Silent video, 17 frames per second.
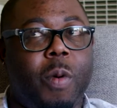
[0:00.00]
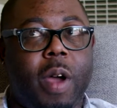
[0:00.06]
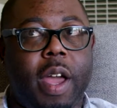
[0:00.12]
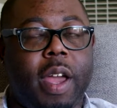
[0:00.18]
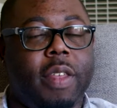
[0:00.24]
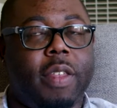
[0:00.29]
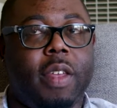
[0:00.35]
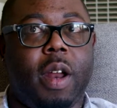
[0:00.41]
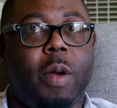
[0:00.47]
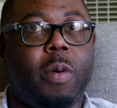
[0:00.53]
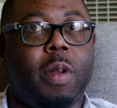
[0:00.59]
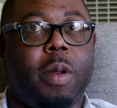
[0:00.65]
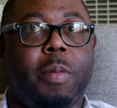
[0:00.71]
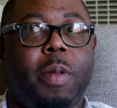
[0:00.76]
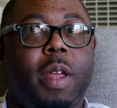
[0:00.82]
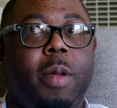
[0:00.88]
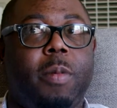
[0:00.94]
way that I would
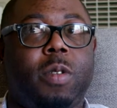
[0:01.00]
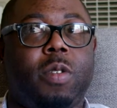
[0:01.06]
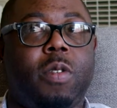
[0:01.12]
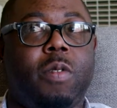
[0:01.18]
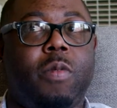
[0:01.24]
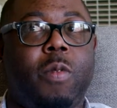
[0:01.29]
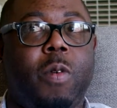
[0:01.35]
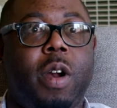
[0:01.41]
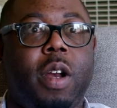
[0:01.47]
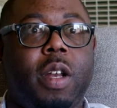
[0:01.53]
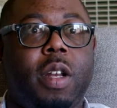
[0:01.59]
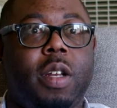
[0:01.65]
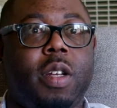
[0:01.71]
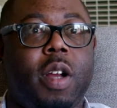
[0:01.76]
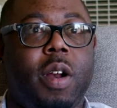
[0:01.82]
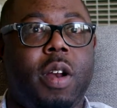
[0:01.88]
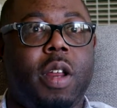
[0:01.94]
have been able to afford an
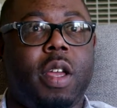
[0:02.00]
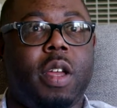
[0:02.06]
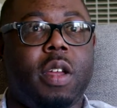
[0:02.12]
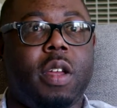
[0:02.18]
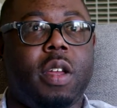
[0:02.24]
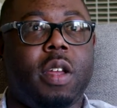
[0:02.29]
attorney.